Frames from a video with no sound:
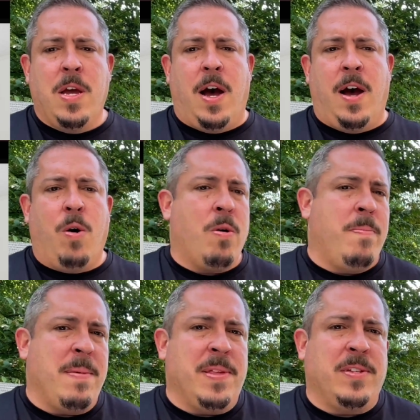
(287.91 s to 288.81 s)
Uh, or
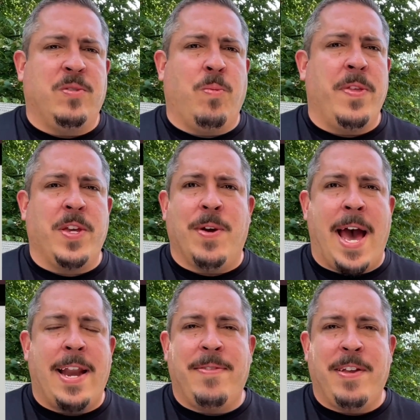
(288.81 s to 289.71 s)
maybe this is one that you
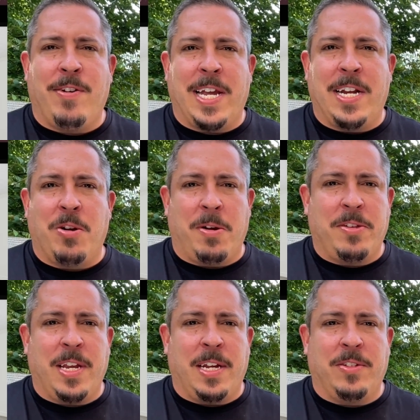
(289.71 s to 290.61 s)
add in there again in your
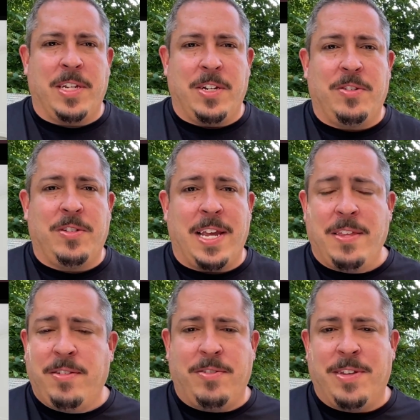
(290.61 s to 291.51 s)
listings and you just say
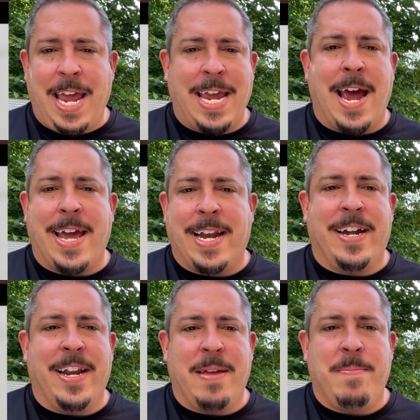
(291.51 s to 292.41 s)
this is an AI
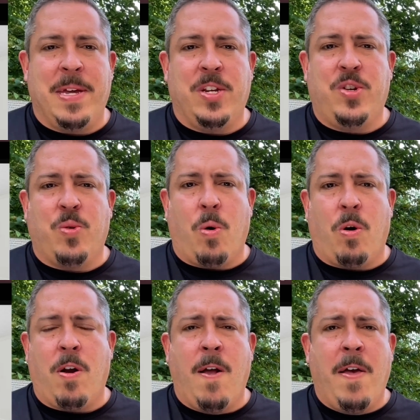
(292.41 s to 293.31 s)
edited image
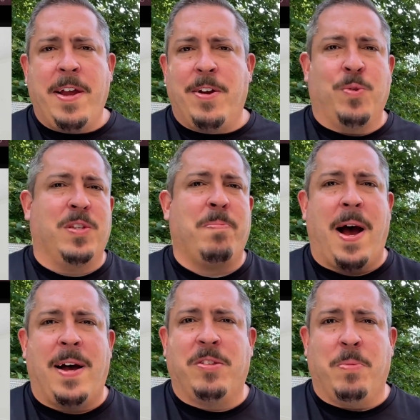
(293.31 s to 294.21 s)
or here's what's
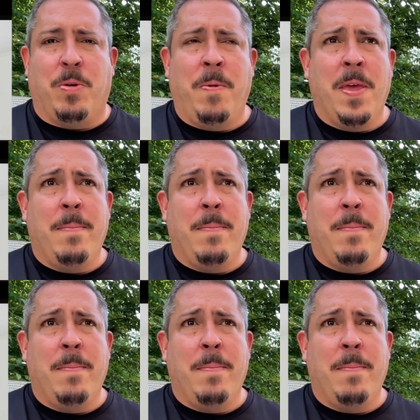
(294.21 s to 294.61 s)
possible.